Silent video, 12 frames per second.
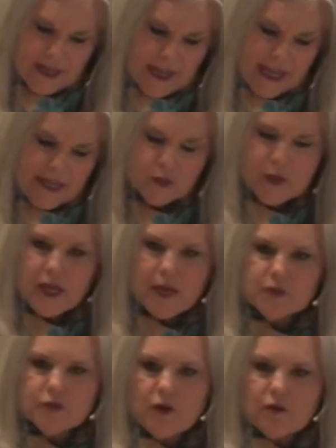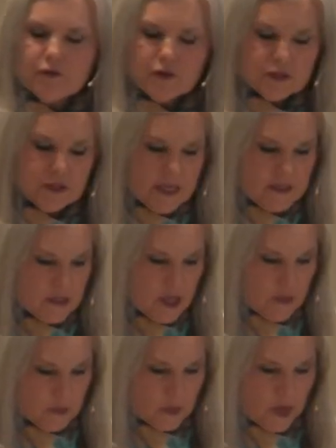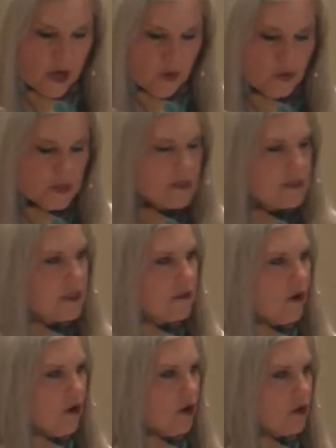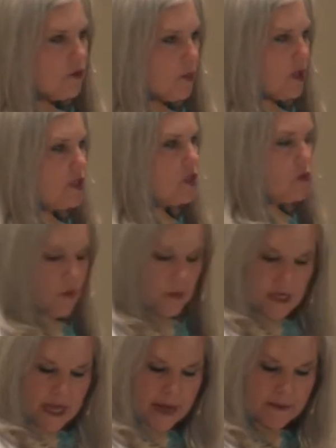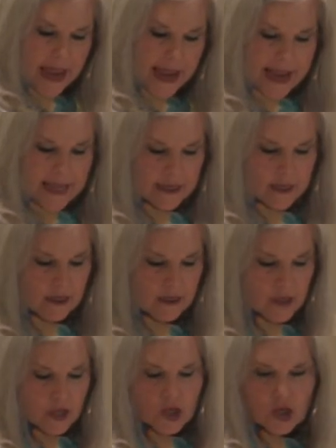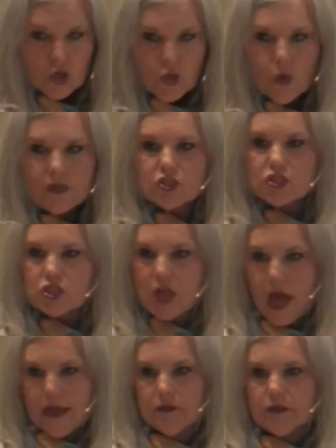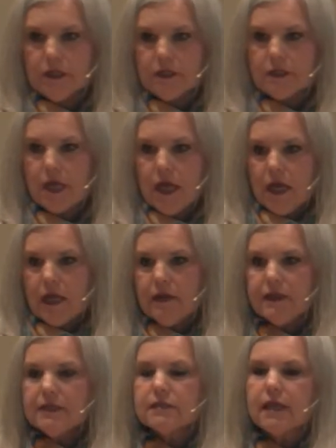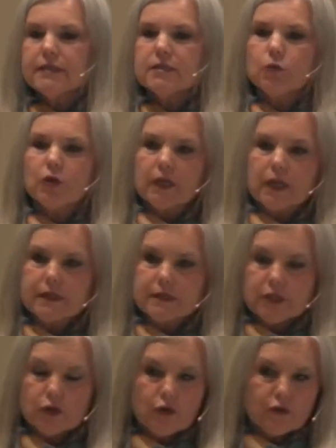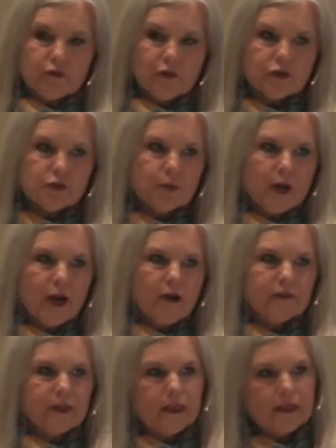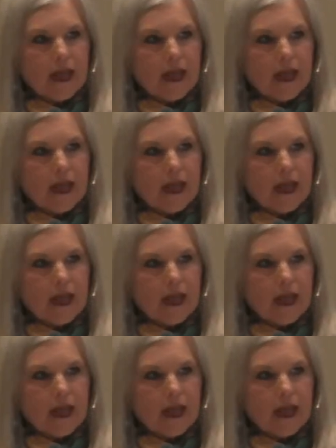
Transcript: And as we come to our first lesson on prayer, we're going to see the heart of a precious woman named Hannah who was childless. And in this lesson, we're going to consider her first prayer, and then